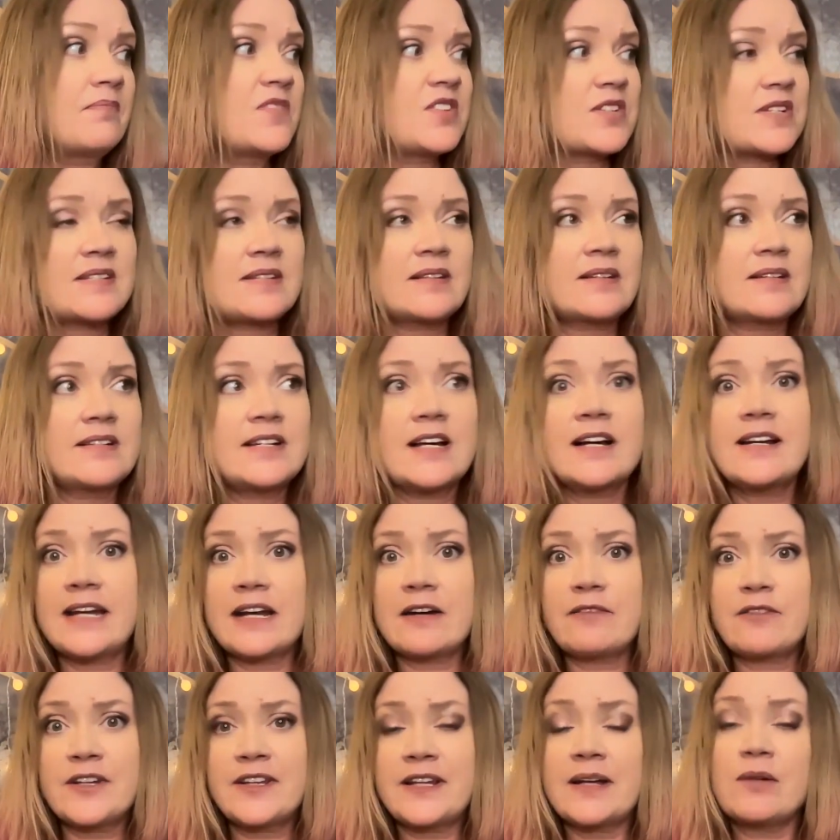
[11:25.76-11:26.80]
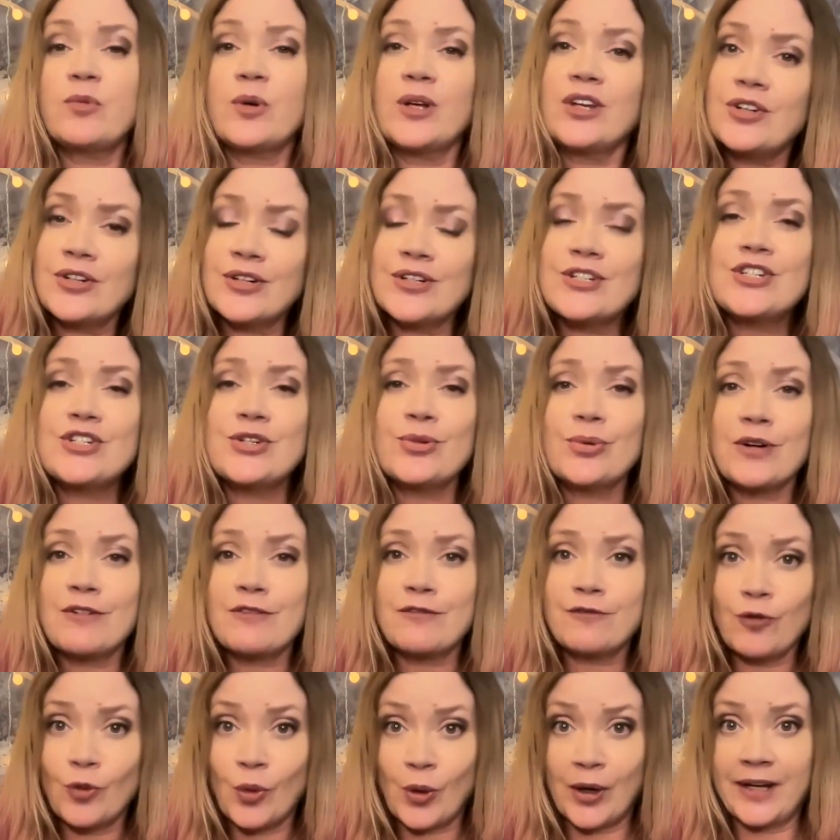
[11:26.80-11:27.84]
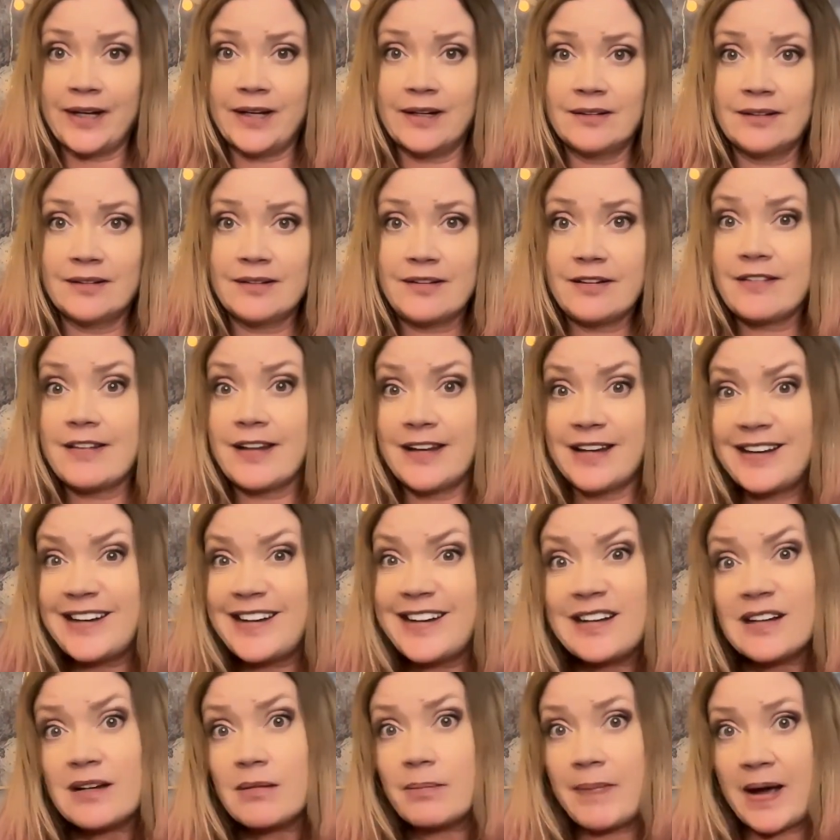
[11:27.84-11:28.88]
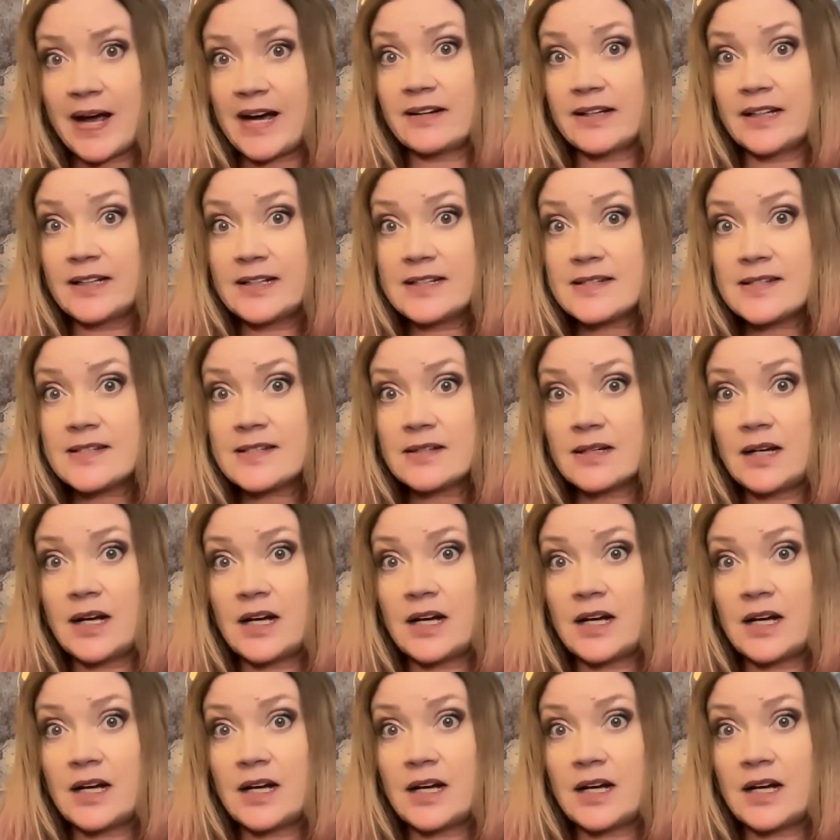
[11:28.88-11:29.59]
just done everything we could to avoid thinking about it.